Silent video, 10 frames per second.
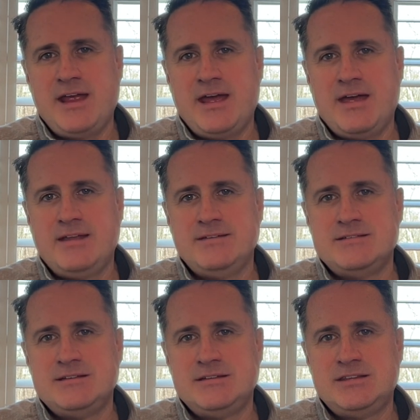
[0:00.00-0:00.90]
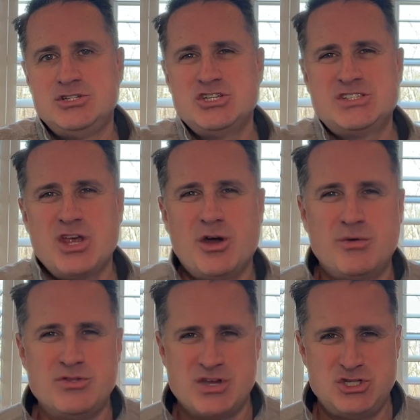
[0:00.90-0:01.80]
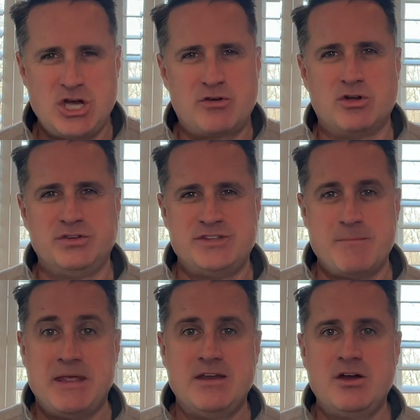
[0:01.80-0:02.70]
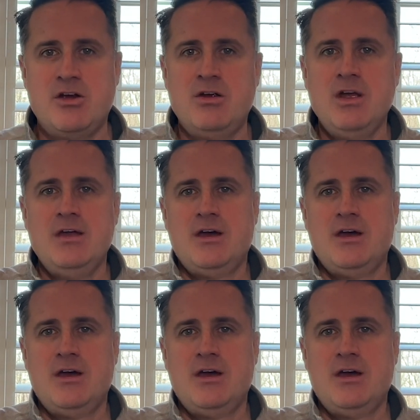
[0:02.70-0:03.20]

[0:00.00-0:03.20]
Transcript: and the general demeanor,